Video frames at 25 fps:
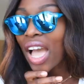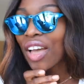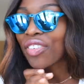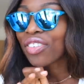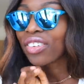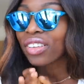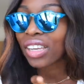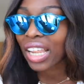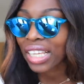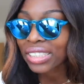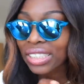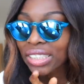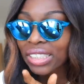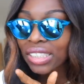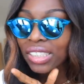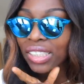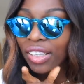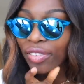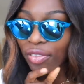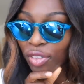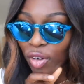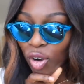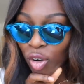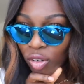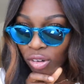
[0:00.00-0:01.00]
Finessing
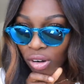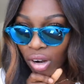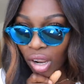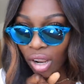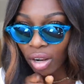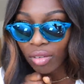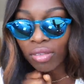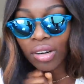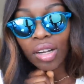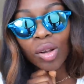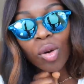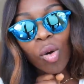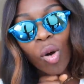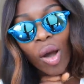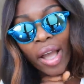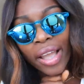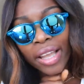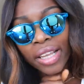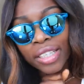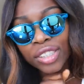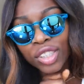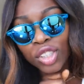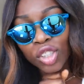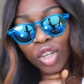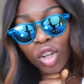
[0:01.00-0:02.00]
Sephora
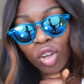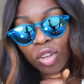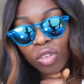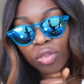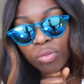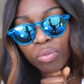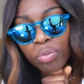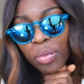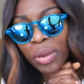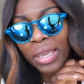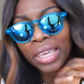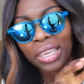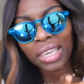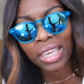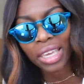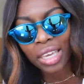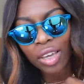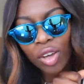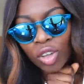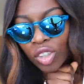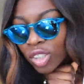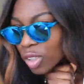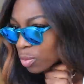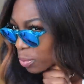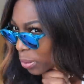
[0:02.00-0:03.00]
requires, you know, being
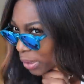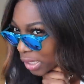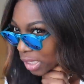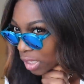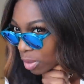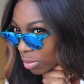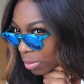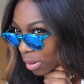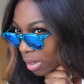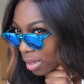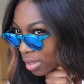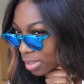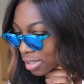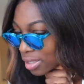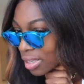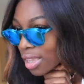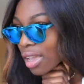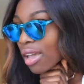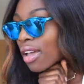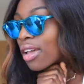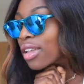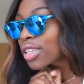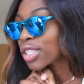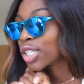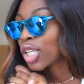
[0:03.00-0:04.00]
inconspicuous.
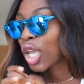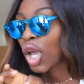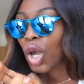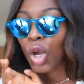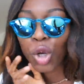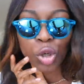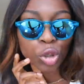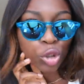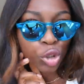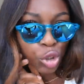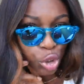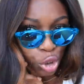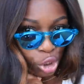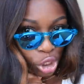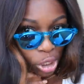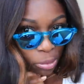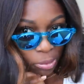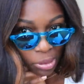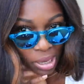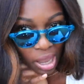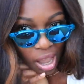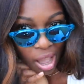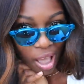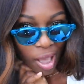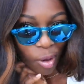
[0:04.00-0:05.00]
So,
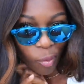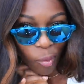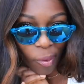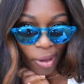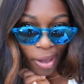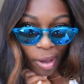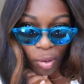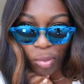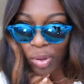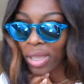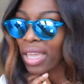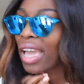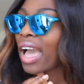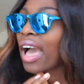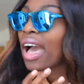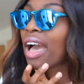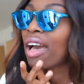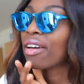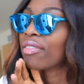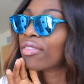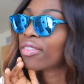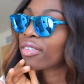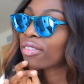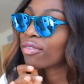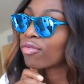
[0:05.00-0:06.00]
Chimmy eyewear, we
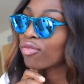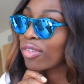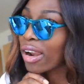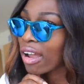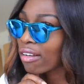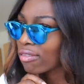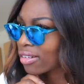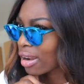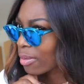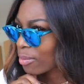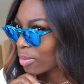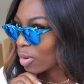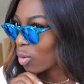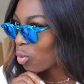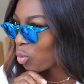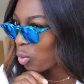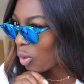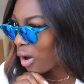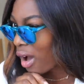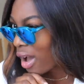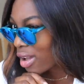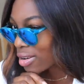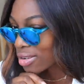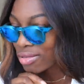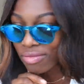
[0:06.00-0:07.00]
have round number
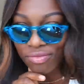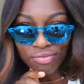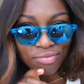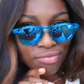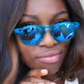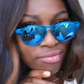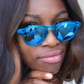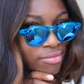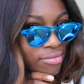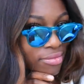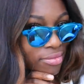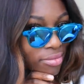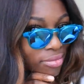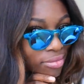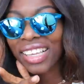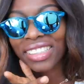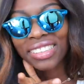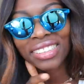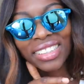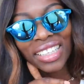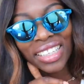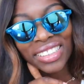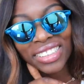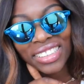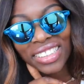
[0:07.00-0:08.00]
1.
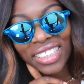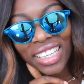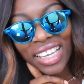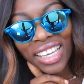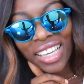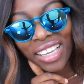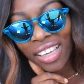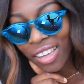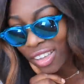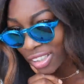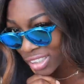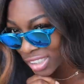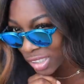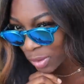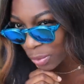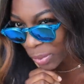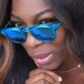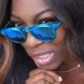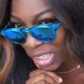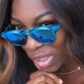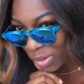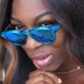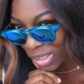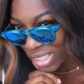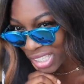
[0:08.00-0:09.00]
Is this
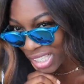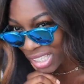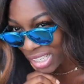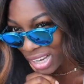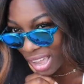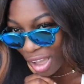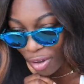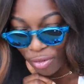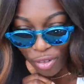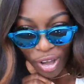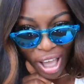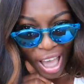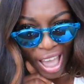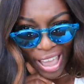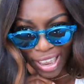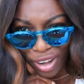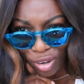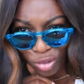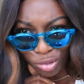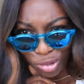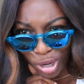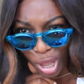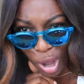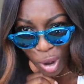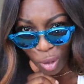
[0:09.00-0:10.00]
inconspicuous enough? I
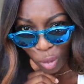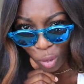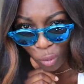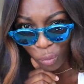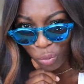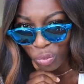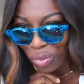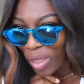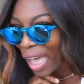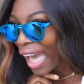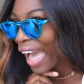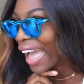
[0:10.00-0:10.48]
don't know.